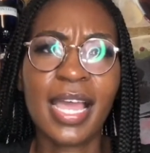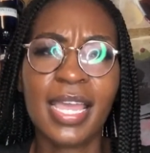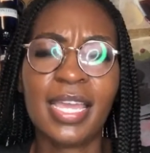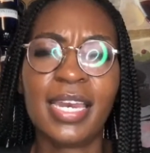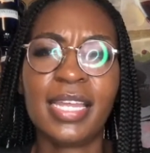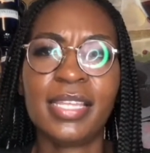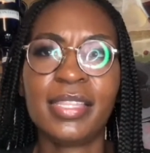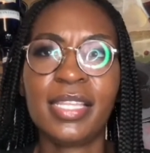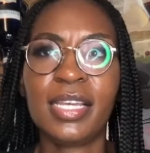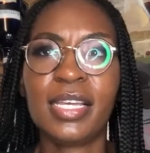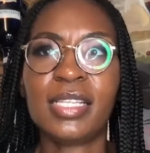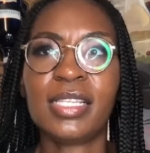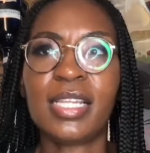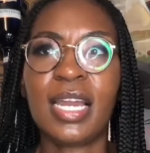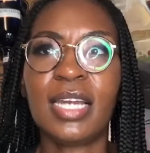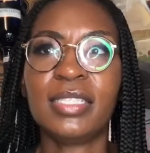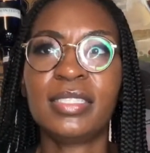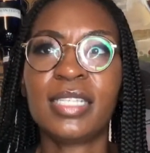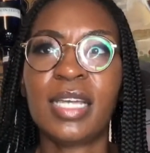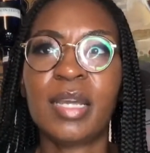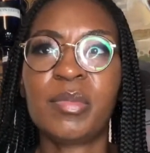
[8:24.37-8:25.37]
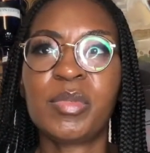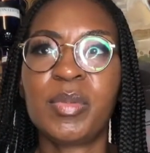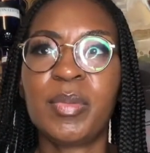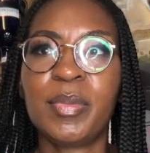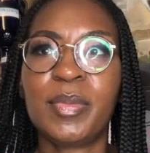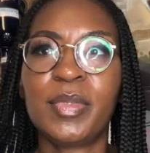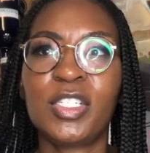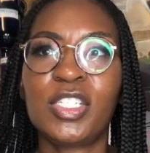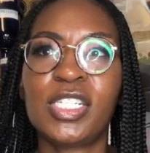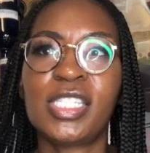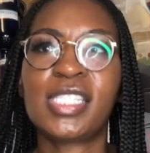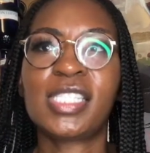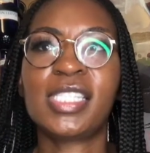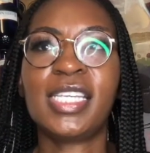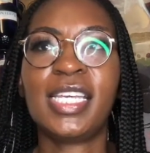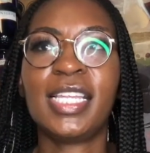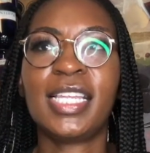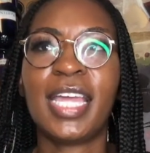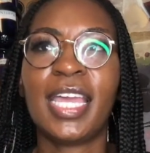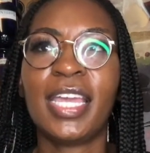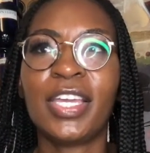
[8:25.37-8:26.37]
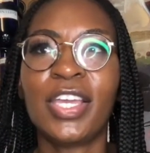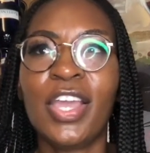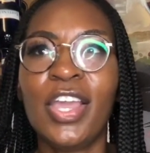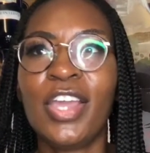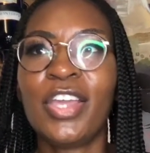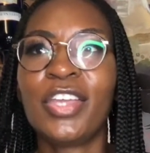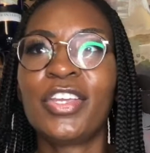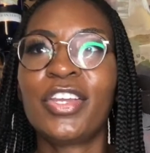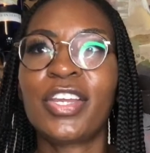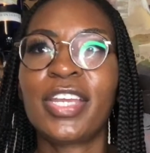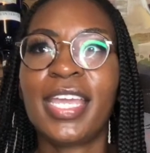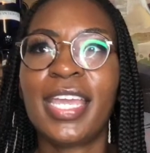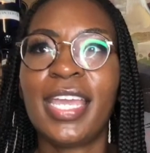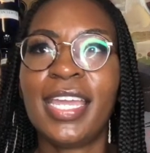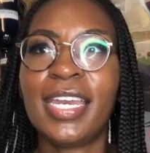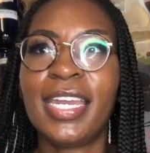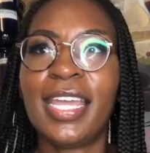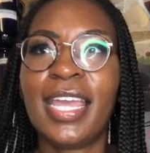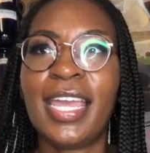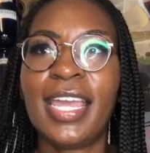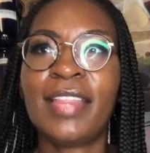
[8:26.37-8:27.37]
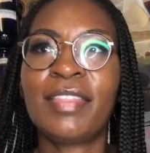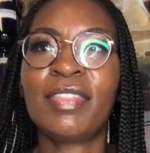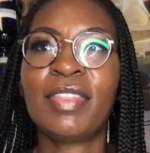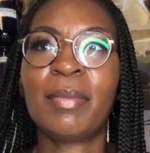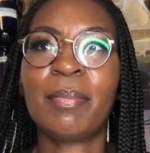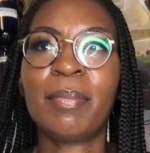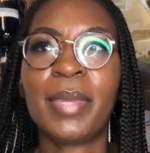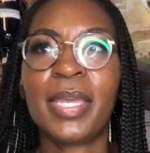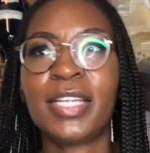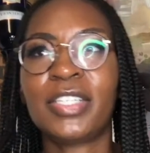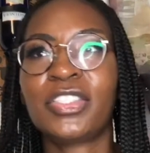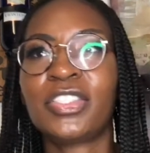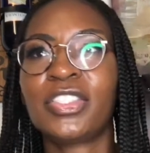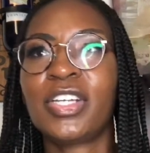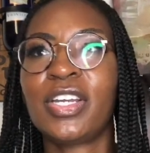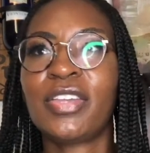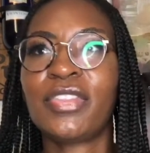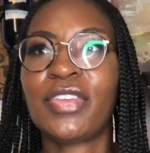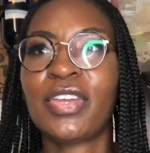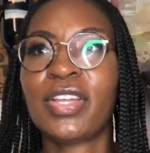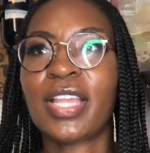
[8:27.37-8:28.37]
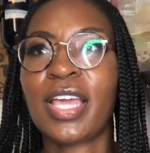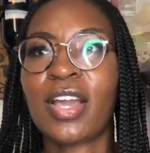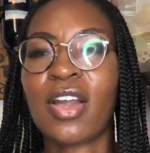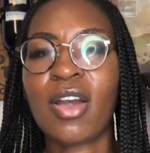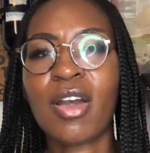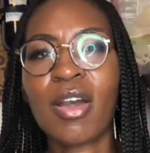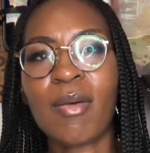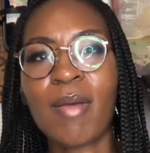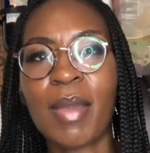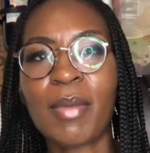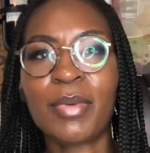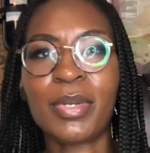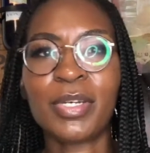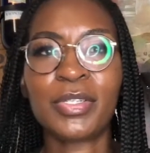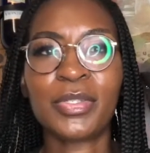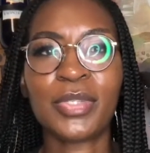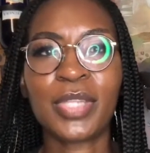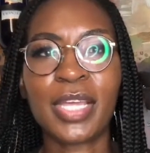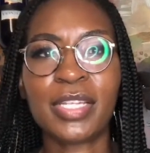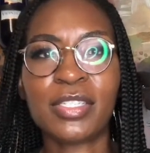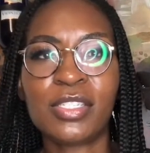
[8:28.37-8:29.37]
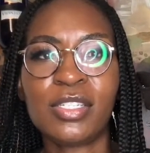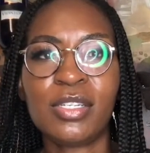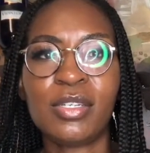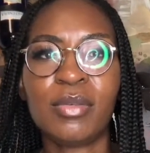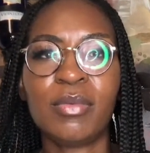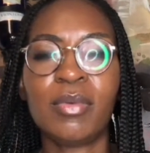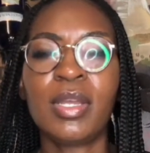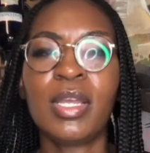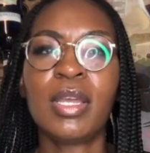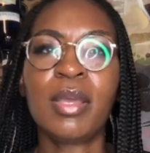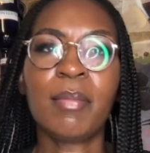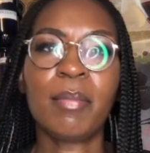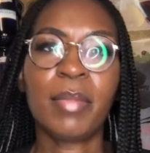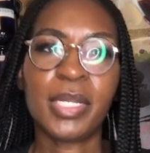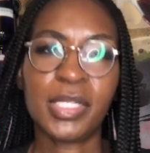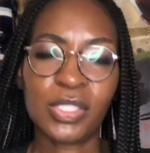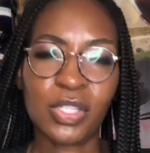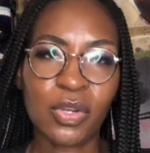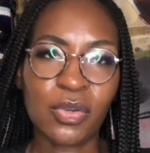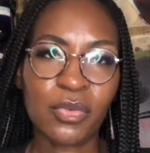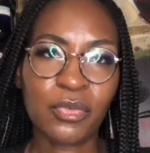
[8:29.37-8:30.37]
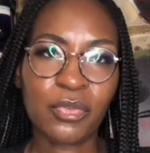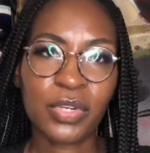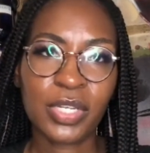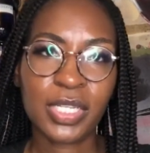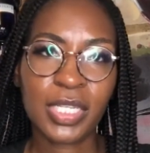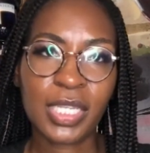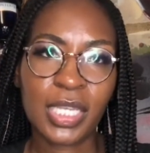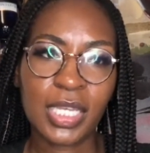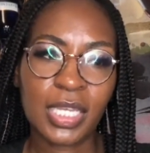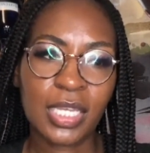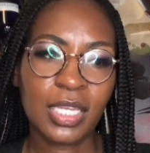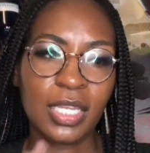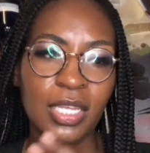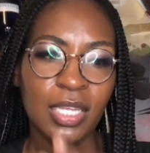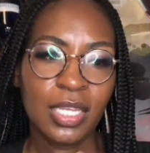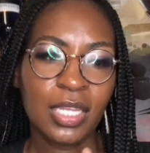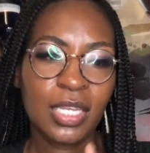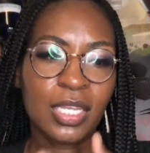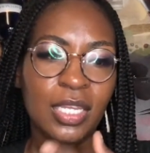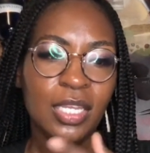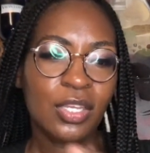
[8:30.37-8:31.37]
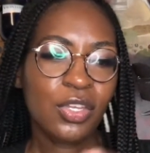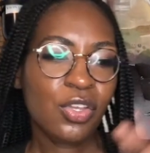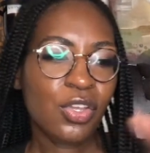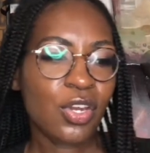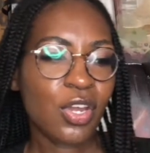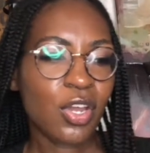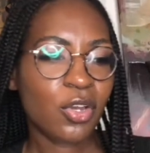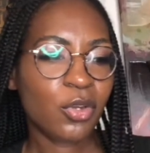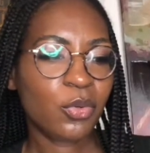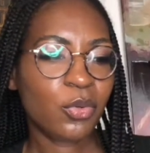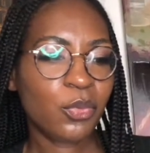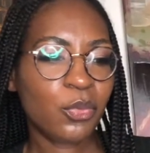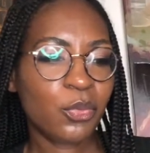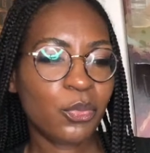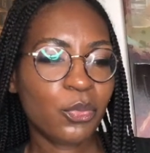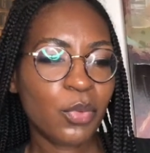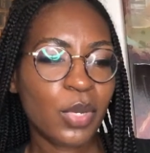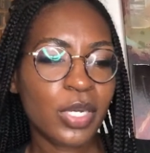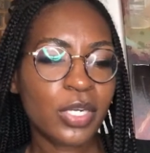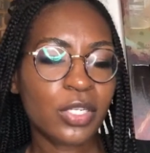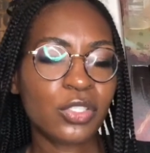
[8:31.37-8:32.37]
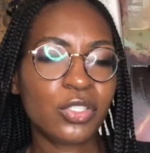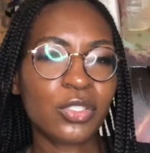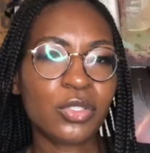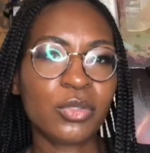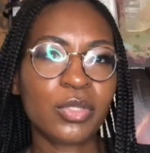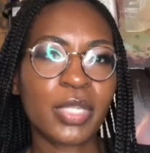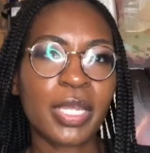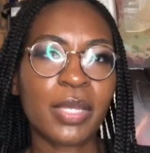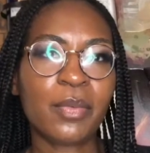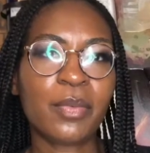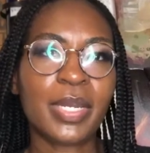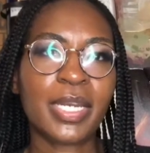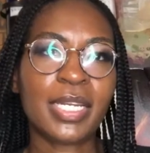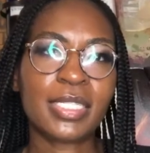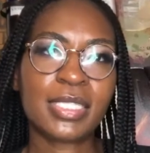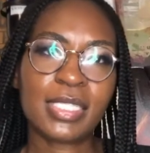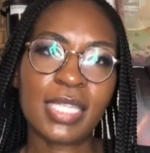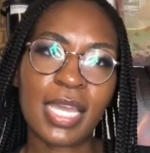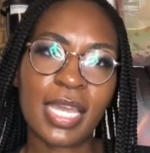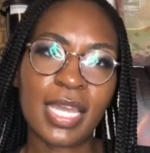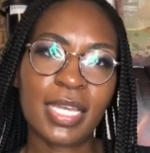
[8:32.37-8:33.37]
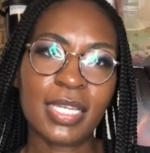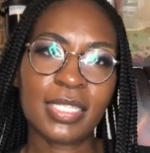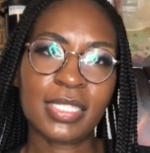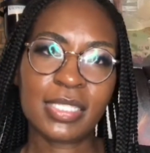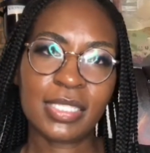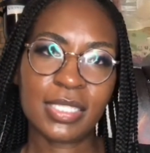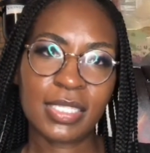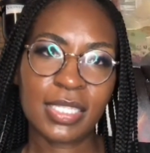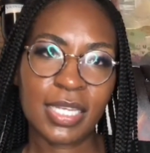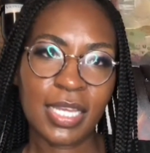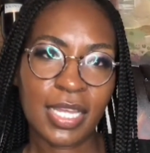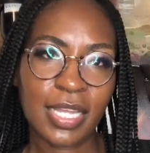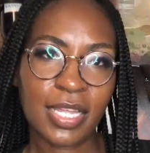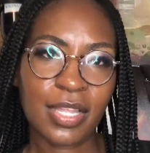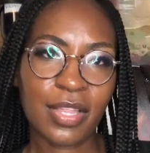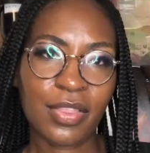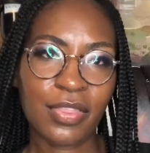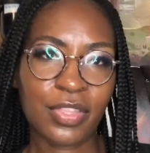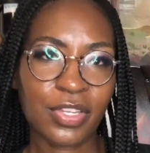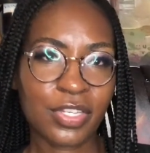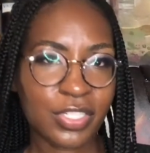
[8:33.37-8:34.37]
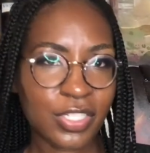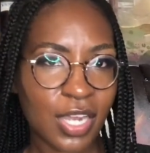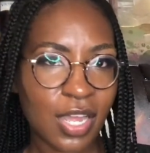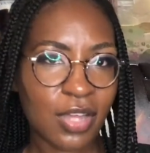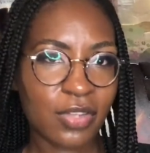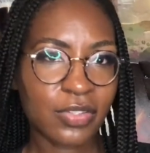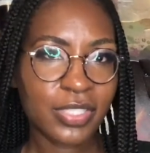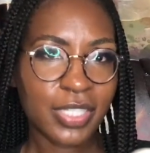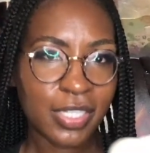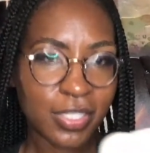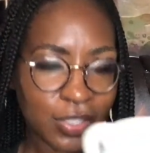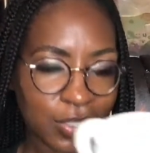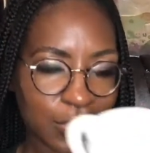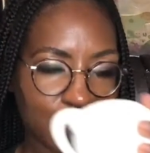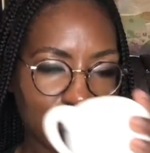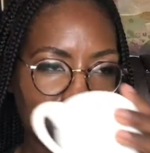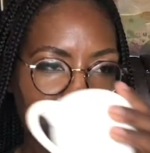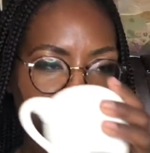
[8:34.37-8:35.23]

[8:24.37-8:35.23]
And I think a lot of times people just see like your kid in the picture and they're like, oh, I want to do that too, but don't really, want to do like what it takes to get their child into it.